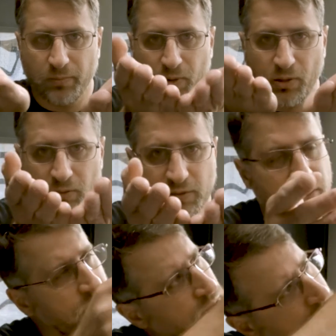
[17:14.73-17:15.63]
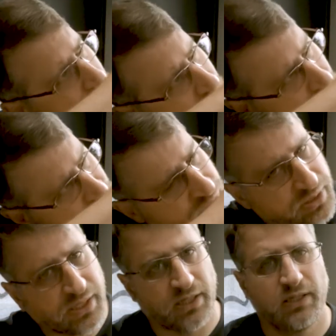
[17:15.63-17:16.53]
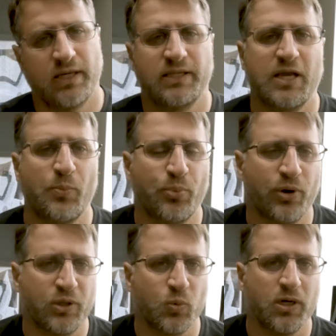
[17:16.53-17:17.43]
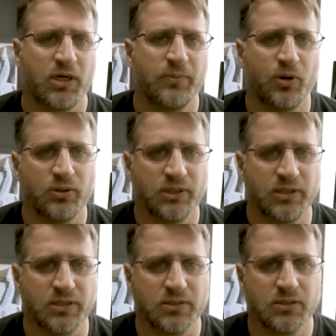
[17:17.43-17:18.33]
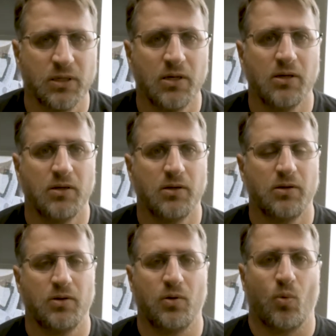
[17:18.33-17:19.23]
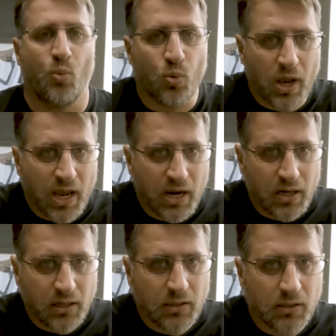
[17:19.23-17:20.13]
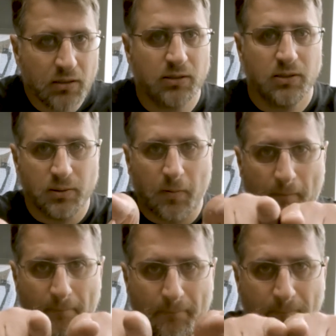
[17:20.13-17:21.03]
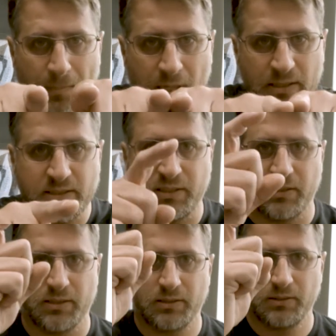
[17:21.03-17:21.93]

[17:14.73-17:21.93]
Boat over there, and then point where the boat is. Where buddy?